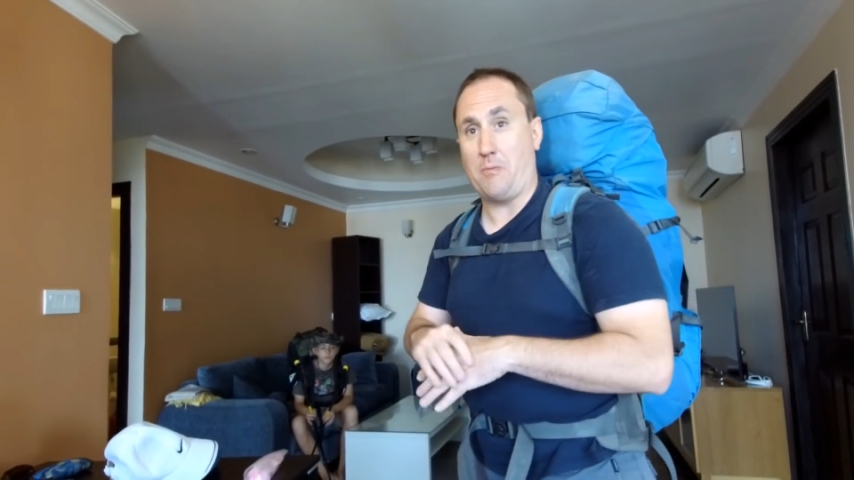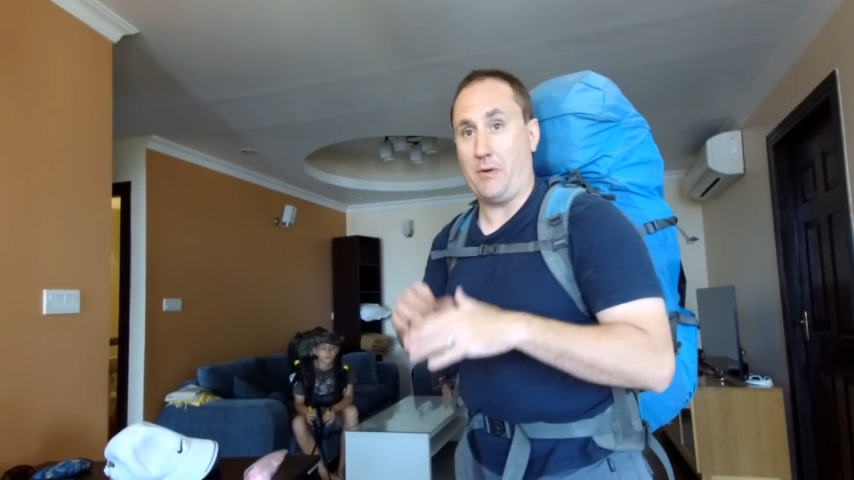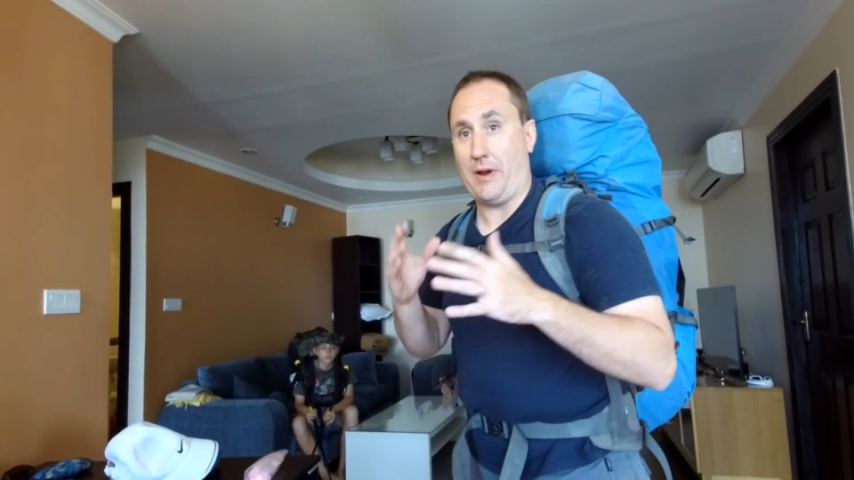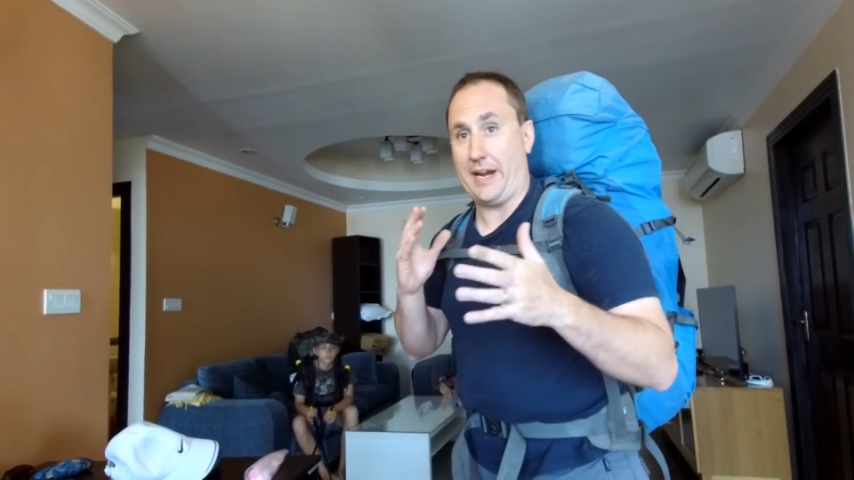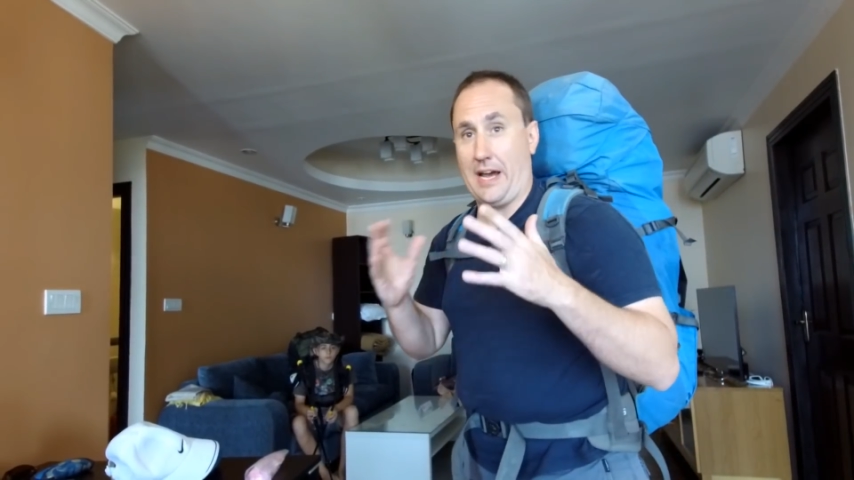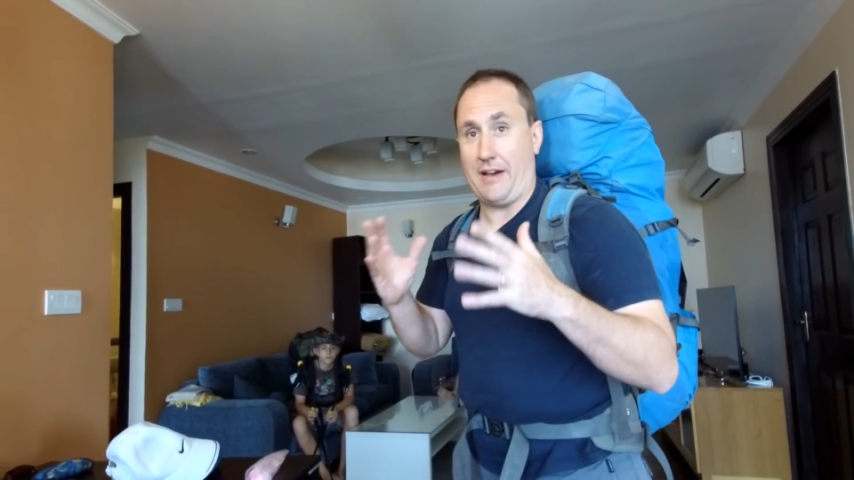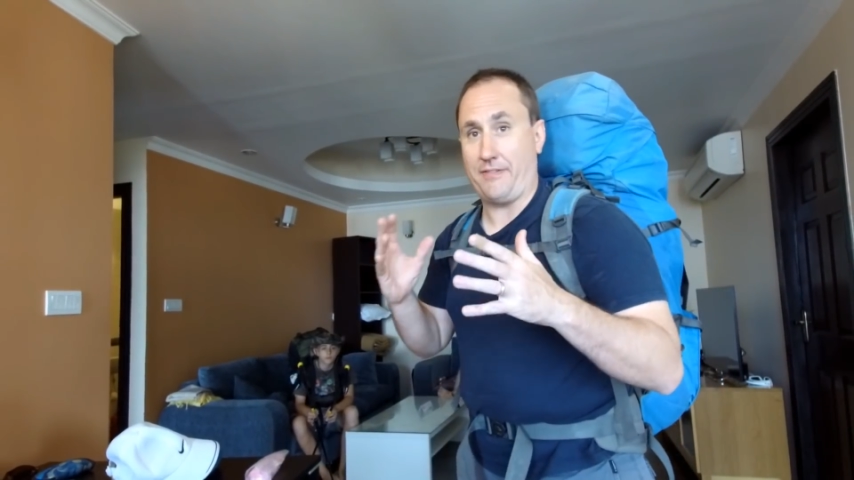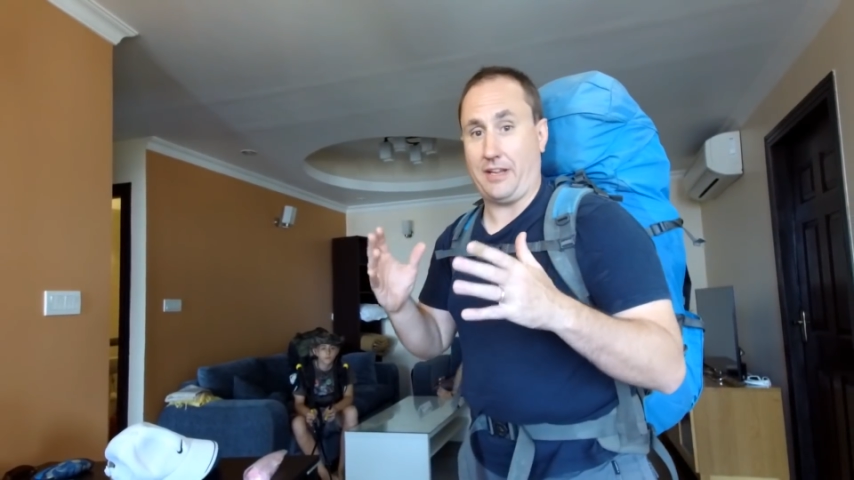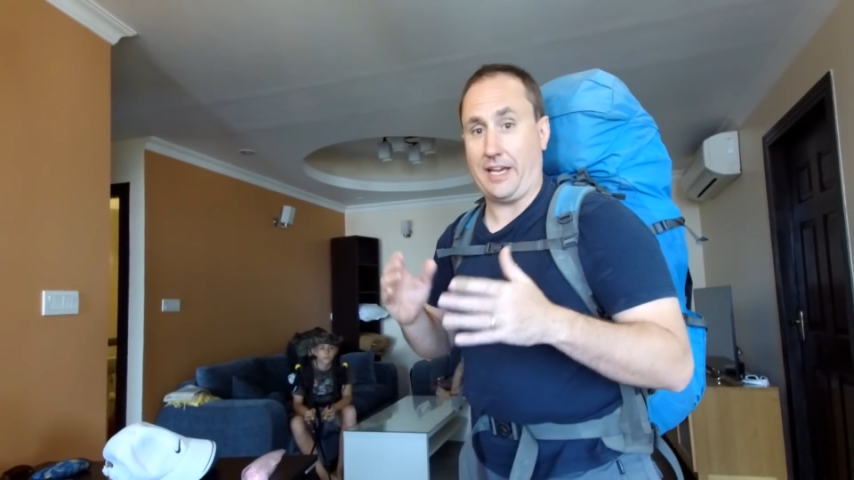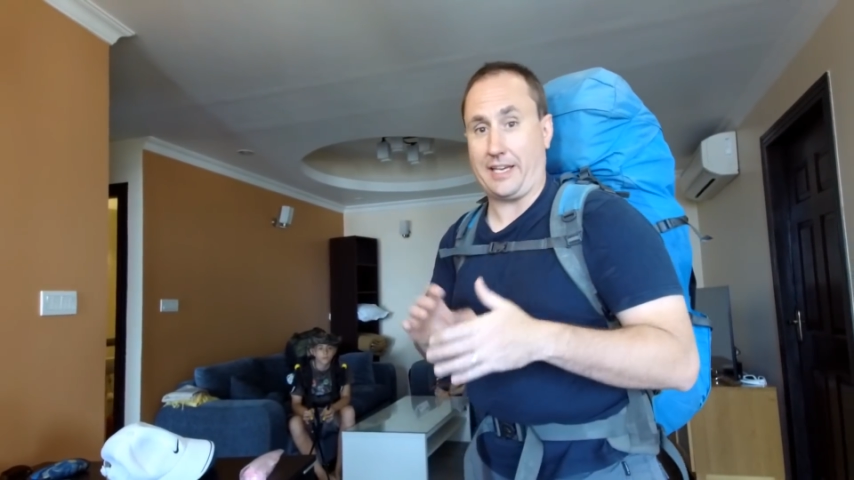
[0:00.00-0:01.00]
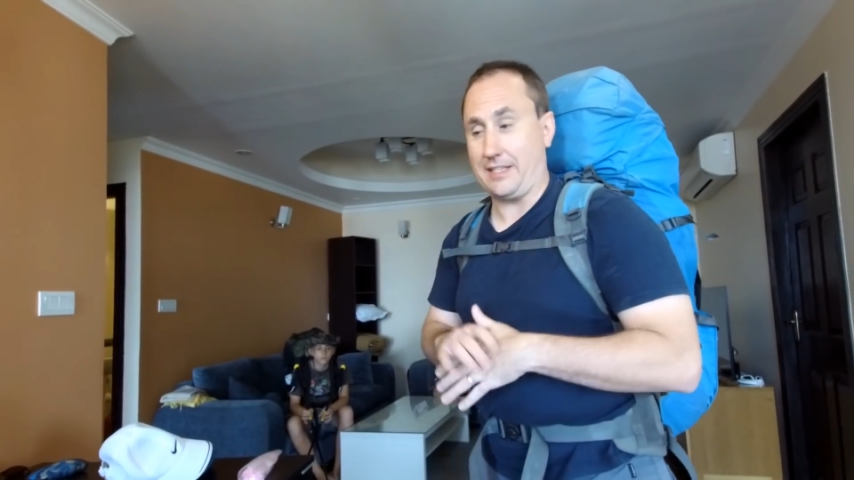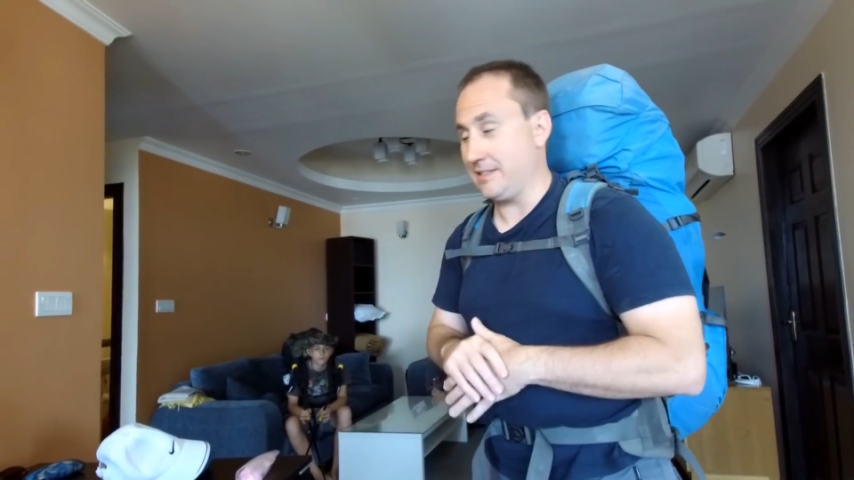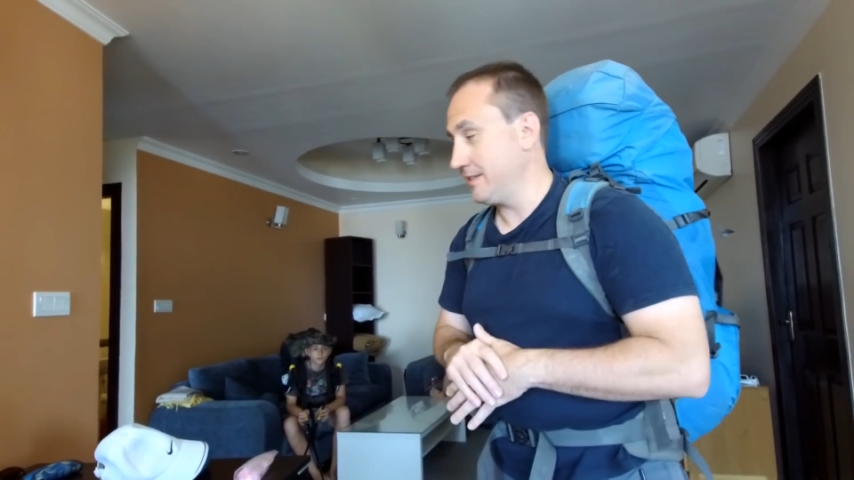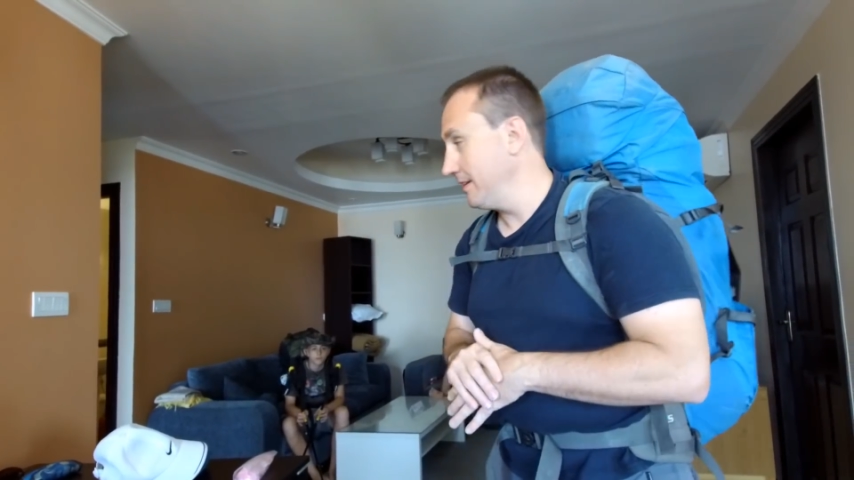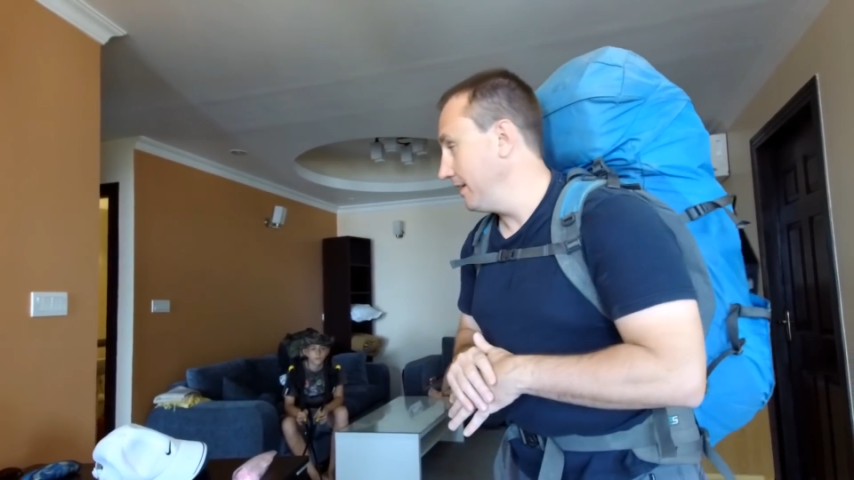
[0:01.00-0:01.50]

but right now I feel like it's